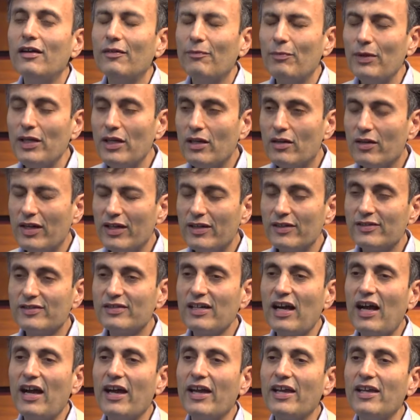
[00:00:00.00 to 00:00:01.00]
being
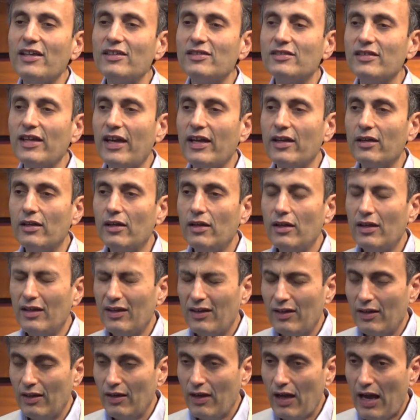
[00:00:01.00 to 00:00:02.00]
criticized and
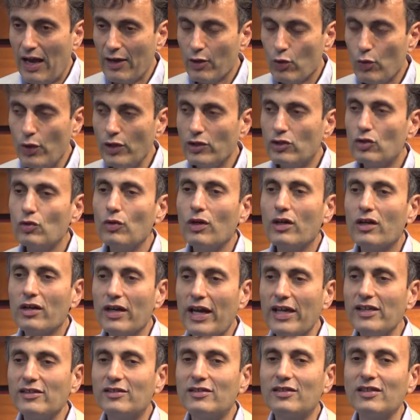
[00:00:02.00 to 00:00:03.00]
are going through a
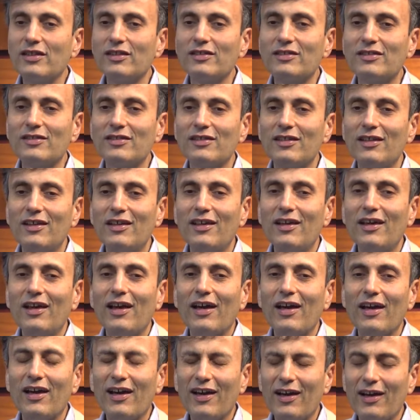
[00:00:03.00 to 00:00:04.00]
crisis,
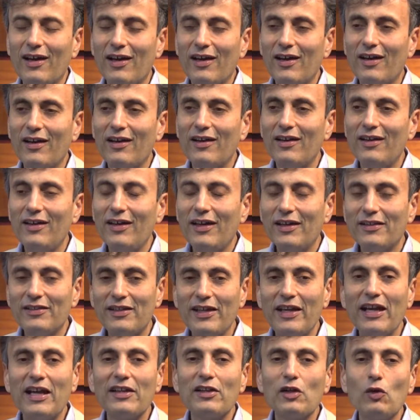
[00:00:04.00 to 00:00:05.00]

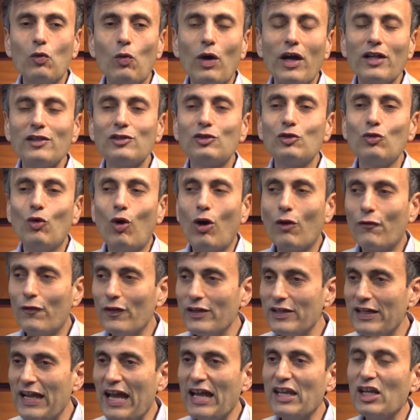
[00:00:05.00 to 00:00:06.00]
they are the ones who
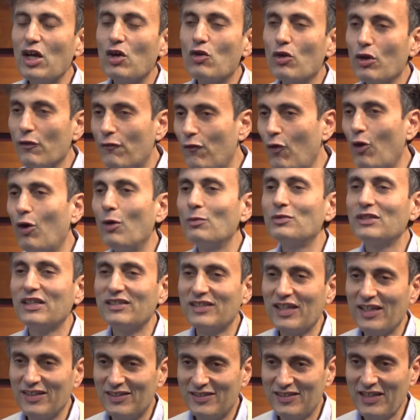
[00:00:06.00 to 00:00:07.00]
often carry out reforms,
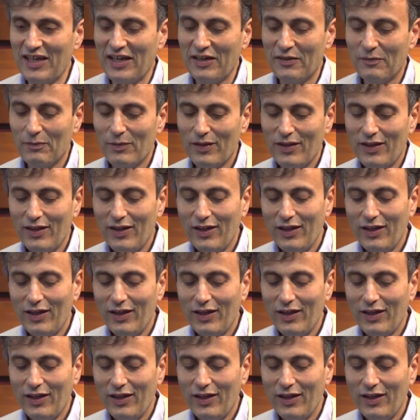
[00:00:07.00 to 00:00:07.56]
as I said.